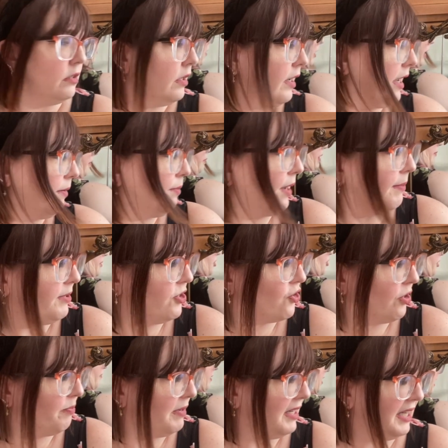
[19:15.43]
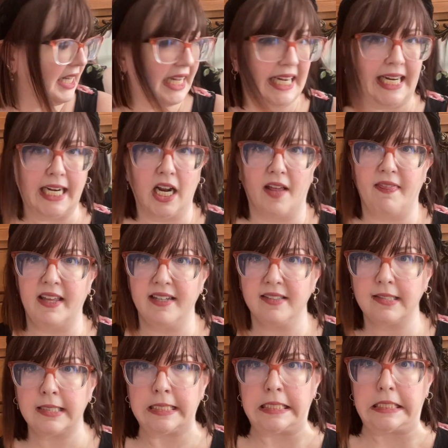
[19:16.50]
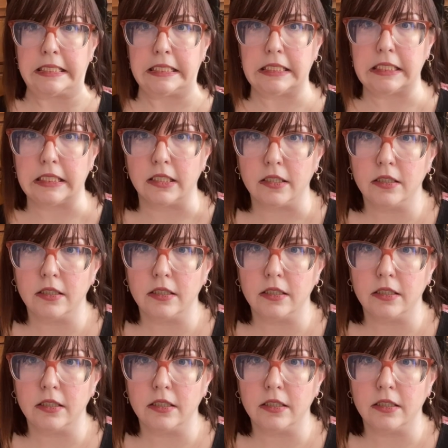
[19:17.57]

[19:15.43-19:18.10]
I probably shouldn't be leaning on this. Ugh.